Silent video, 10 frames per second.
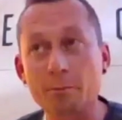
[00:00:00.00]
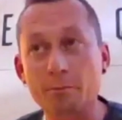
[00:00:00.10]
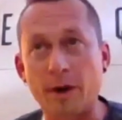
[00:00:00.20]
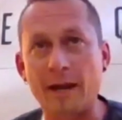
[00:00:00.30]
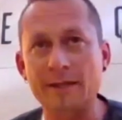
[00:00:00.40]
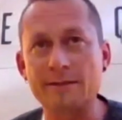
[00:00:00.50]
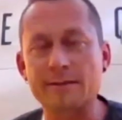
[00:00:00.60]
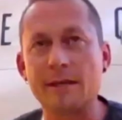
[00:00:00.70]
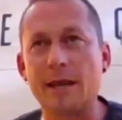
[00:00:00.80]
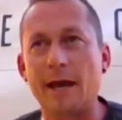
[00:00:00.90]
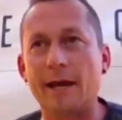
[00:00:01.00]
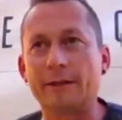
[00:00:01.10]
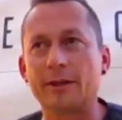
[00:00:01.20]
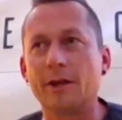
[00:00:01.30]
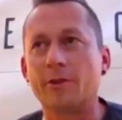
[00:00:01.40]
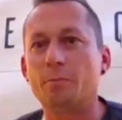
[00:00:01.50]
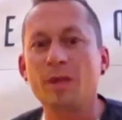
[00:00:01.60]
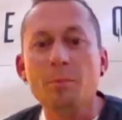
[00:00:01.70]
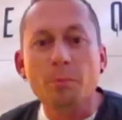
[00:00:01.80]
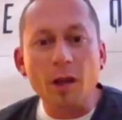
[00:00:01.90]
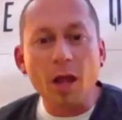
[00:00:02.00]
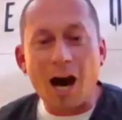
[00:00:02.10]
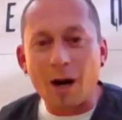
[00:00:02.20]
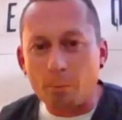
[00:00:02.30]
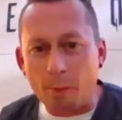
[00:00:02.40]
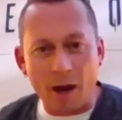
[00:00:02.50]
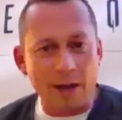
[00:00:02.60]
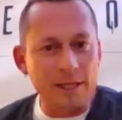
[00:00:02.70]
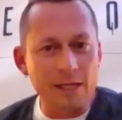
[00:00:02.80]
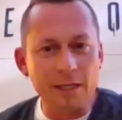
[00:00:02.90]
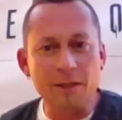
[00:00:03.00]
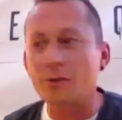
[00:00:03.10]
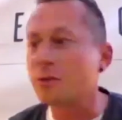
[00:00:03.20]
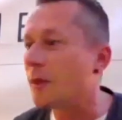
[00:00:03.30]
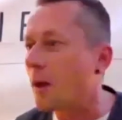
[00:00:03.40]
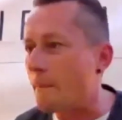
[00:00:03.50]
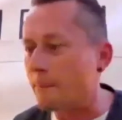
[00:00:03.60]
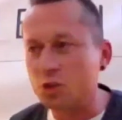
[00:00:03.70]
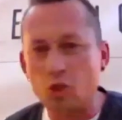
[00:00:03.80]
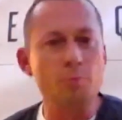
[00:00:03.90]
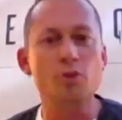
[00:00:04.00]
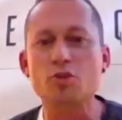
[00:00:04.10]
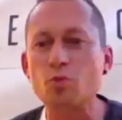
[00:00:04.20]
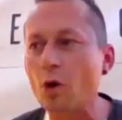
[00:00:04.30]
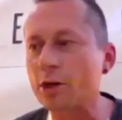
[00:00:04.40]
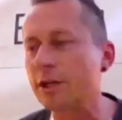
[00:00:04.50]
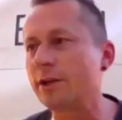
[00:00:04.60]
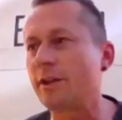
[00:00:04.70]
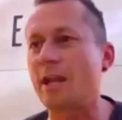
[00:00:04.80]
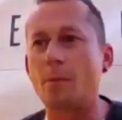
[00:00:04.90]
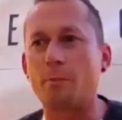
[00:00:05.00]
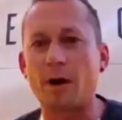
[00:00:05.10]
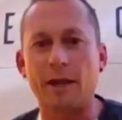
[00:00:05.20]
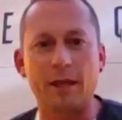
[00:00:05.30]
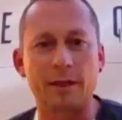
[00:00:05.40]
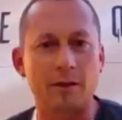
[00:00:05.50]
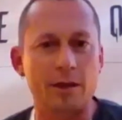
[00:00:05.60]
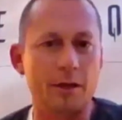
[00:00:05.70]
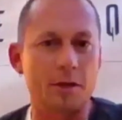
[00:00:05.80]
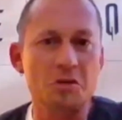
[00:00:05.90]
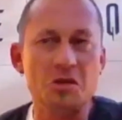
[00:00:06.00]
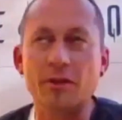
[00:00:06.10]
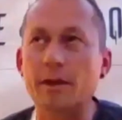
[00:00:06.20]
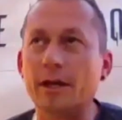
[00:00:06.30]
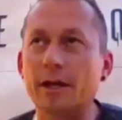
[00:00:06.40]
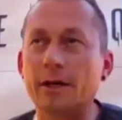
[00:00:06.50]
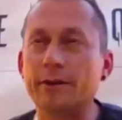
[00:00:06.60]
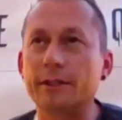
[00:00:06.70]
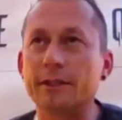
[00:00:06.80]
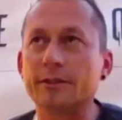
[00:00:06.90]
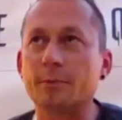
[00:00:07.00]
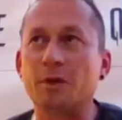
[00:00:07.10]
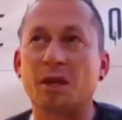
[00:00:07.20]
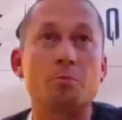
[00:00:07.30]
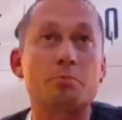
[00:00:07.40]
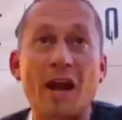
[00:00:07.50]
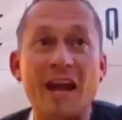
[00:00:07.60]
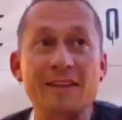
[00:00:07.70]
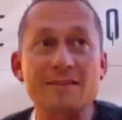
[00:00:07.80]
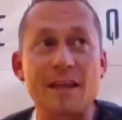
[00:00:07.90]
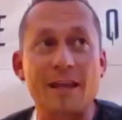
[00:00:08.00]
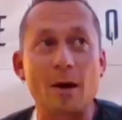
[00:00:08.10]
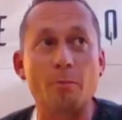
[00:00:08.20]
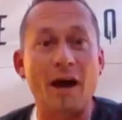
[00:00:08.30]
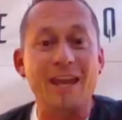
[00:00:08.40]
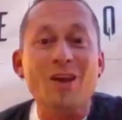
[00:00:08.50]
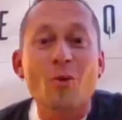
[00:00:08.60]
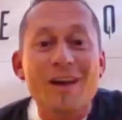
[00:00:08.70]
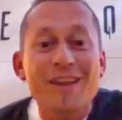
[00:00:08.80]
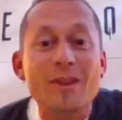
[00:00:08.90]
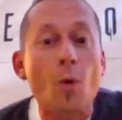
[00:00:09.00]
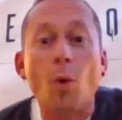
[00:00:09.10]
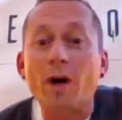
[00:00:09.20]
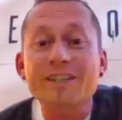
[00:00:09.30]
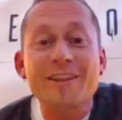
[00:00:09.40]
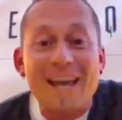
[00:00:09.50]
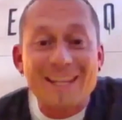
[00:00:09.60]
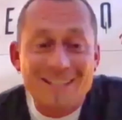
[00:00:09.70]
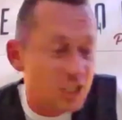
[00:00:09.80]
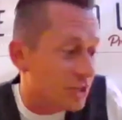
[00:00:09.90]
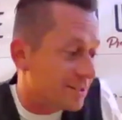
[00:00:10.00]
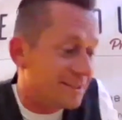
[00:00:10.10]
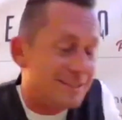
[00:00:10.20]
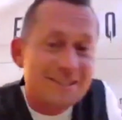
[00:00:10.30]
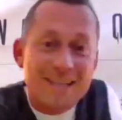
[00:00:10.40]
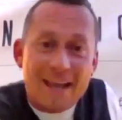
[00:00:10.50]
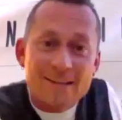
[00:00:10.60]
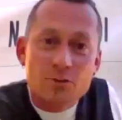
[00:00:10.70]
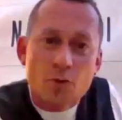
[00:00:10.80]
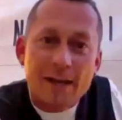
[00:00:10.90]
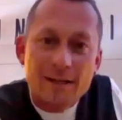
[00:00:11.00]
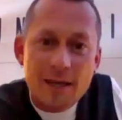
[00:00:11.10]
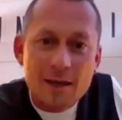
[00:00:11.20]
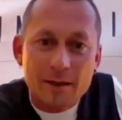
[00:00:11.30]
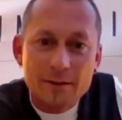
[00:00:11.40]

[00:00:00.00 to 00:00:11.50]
brands, and the people are buying the cheapest water. They are buying the big brands. They are buying the water that just stands right here.